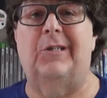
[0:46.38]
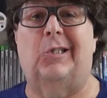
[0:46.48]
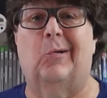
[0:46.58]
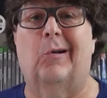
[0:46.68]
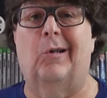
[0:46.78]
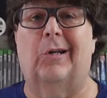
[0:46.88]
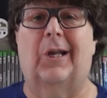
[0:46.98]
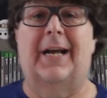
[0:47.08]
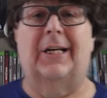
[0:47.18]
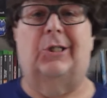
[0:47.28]
it sort of looked
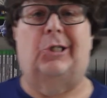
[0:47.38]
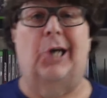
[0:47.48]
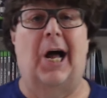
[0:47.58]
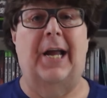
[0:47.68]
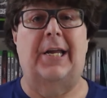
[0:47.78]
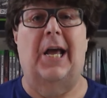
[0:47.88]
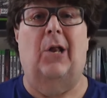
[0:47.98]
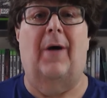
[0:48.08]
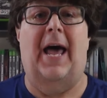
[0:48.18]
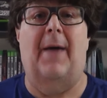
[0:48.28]
like a giant
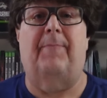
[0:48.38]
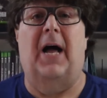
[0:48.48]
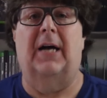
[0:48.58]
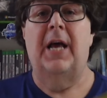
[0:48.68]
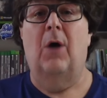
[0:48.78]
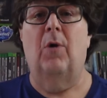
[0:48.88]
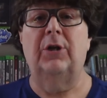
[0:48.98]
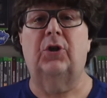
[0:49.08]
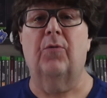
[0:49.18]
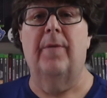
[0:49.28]
yellow hat box. Now,
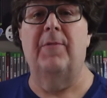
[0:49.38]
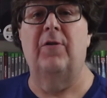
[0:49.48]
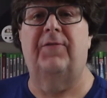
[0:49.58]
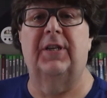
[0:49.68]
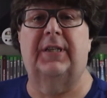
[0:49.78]
once you remove the